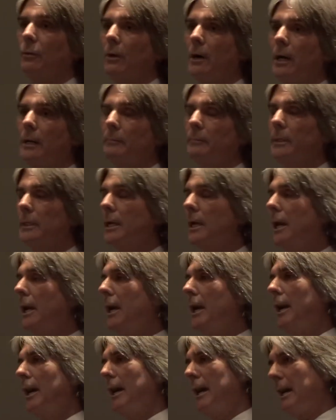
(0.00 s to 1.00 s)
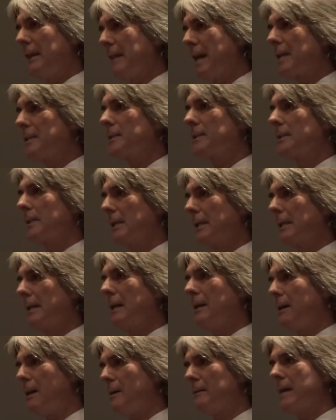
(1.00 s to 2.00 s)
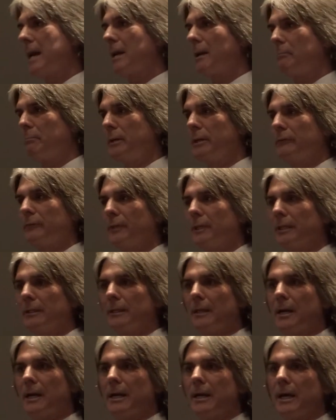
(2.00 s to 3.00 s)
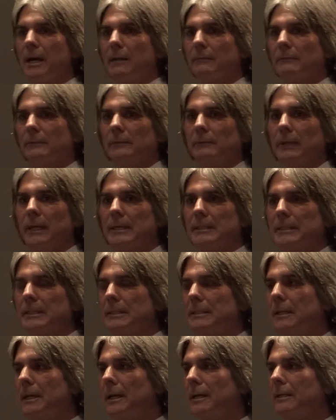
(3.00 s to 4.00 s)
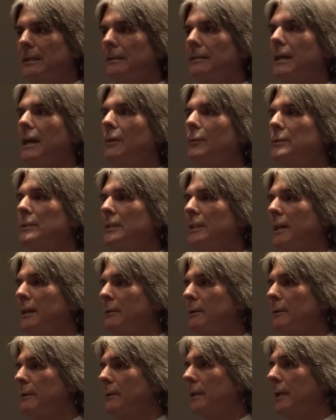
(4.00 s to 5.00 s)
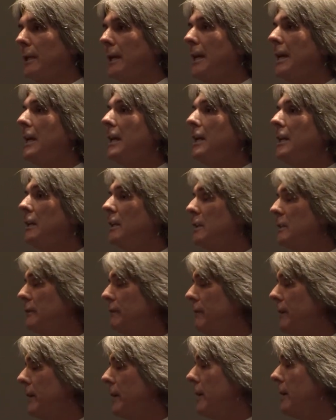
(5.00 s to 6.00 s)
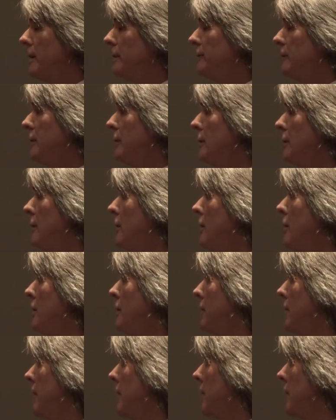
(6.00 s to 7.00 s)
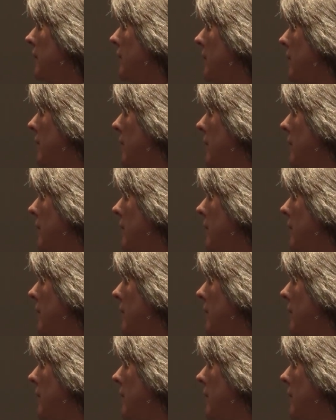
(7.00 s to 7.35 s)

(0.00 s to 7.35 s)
want, but that's on that epiphany that I had in 1990. That was the other thing. It is very, very hard getting